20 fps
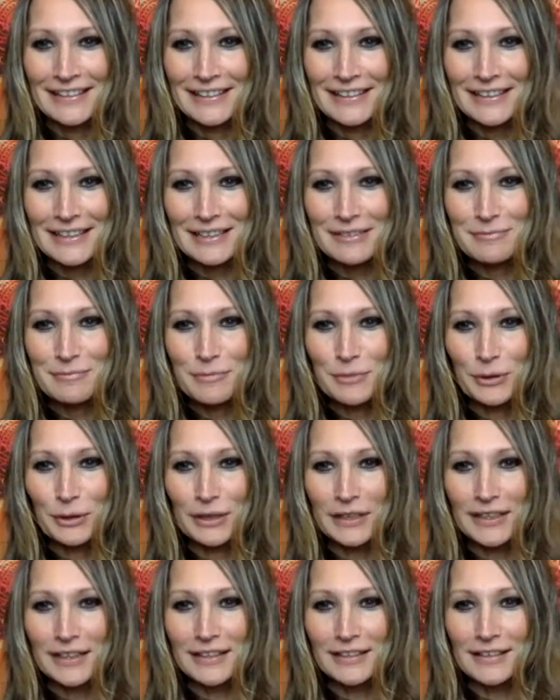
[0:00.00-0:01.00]
Good
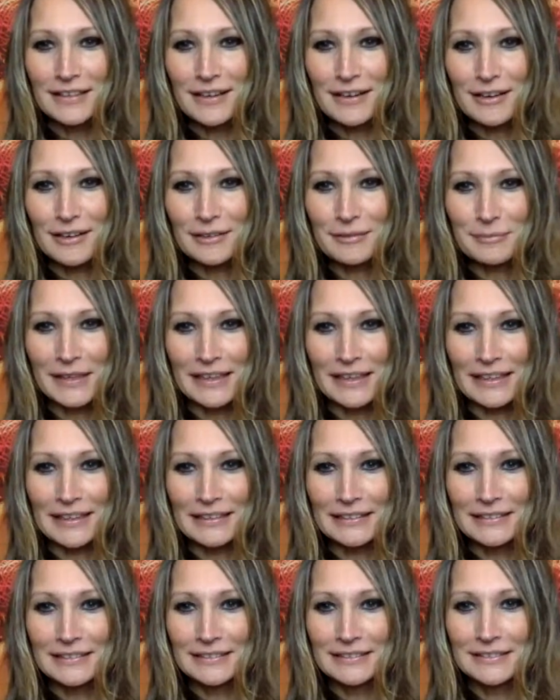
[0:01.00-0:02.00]
morning, Carmine.